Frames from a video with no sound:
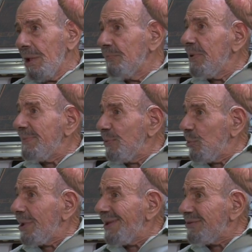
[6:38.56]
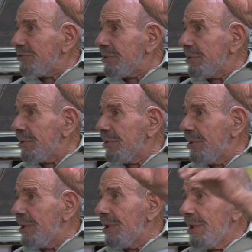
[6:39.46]
and people will listen to you.
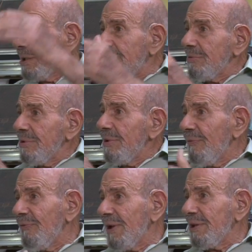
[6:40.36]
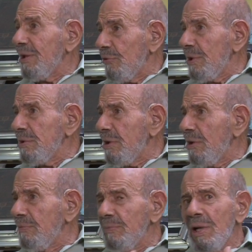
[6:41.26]
It doesn't affect their
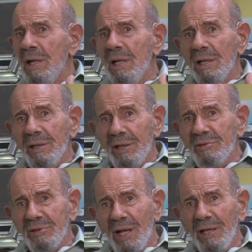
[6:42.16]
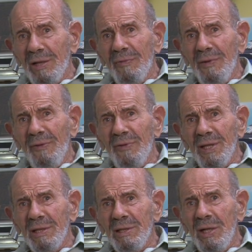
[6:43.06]
income, their style of
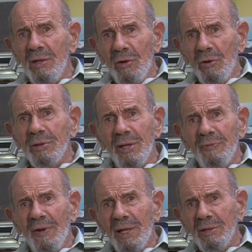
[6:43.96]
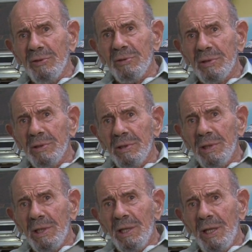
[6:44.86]
living, or their values.
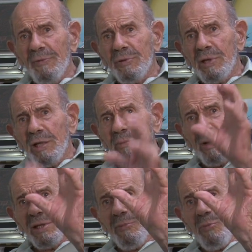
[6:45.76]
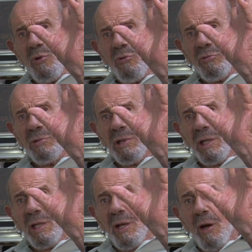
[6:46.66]
If you tell them that the moon
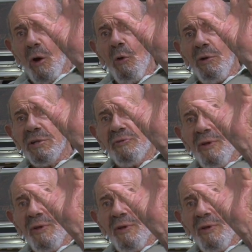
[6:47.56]
always